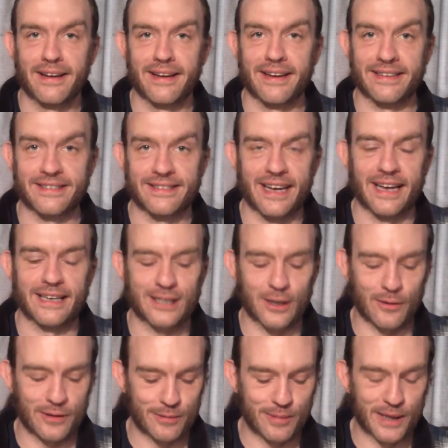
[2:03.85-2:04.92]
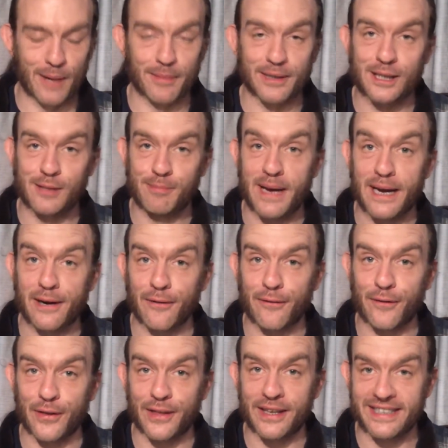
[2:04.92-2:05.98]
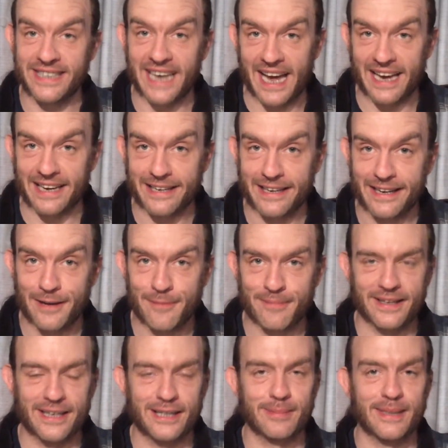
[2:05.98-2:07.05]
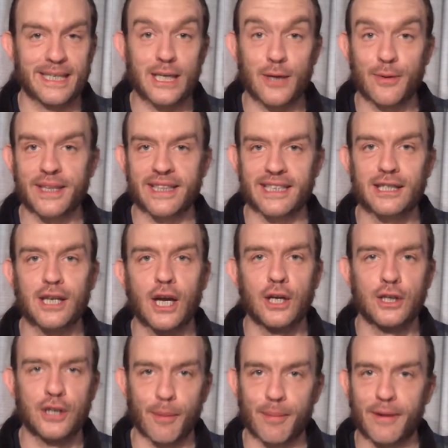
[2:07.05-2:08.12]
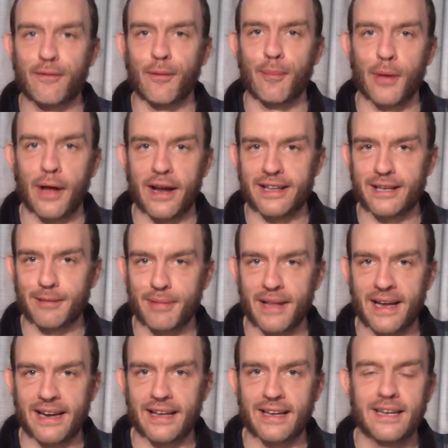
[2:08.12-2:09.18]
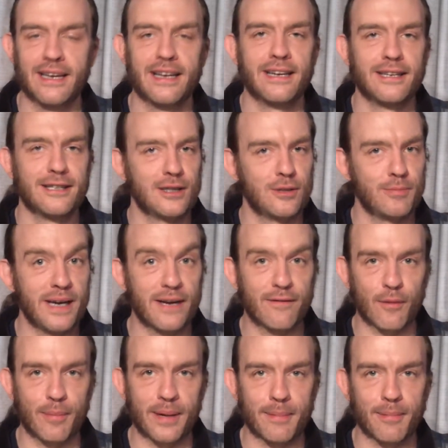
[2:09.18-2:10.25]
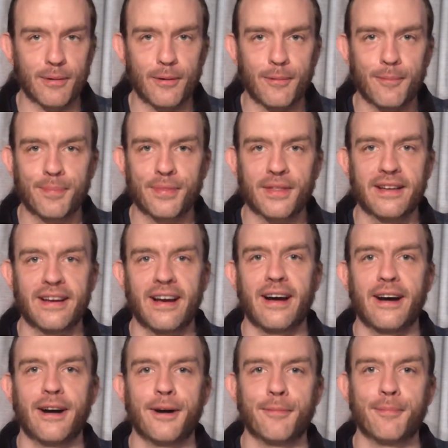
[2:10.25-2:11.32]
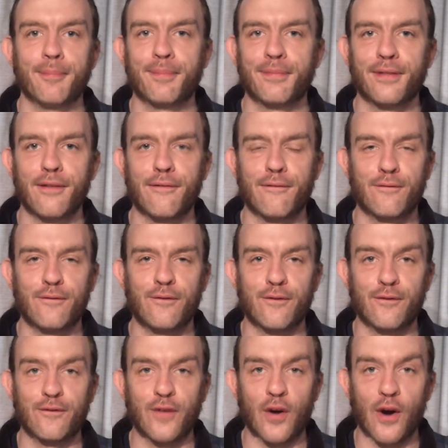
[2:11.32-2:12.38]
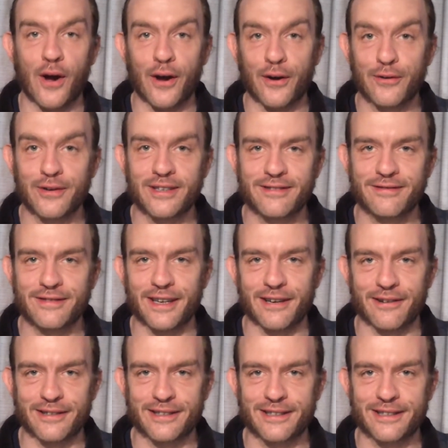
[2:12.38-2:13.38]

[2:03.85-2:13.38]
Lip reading: And so he's become a speaker for the dead. And he's been doing this, jumping from planet to planet, speak for people, for hundreds of years.